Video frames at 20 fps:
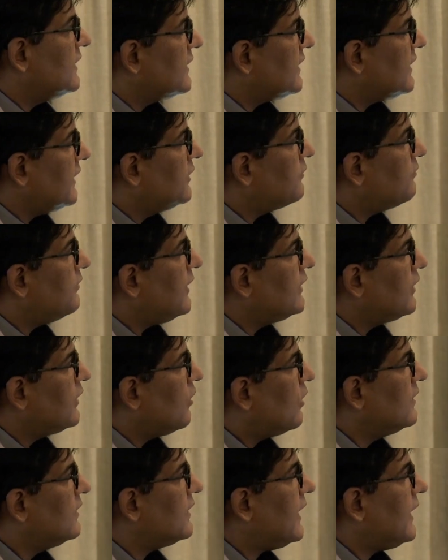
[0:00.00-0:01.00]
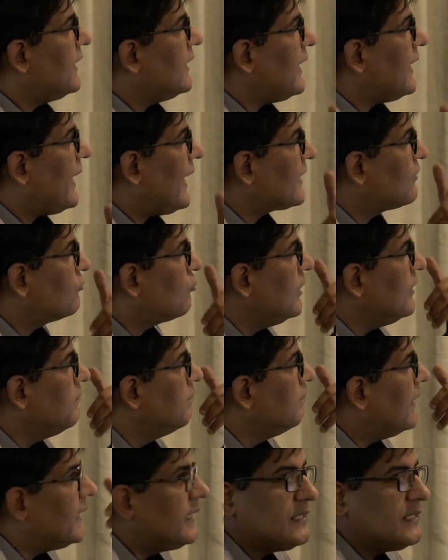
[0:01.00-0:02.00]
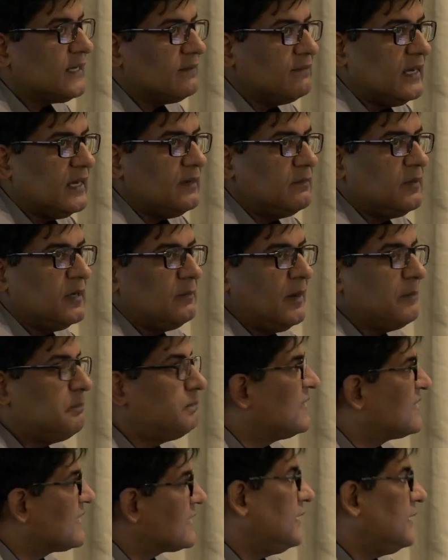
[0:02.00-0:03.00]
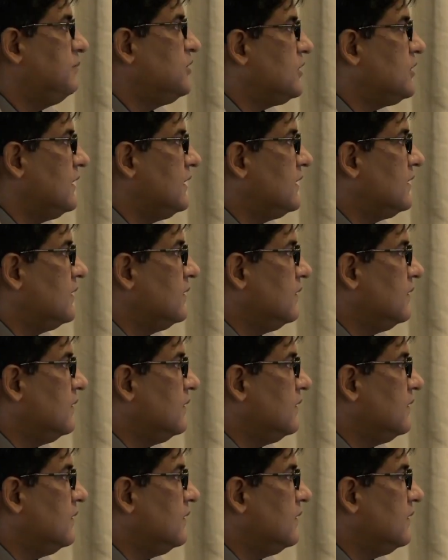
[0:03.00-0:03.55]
it went on and actually made it available by prescription.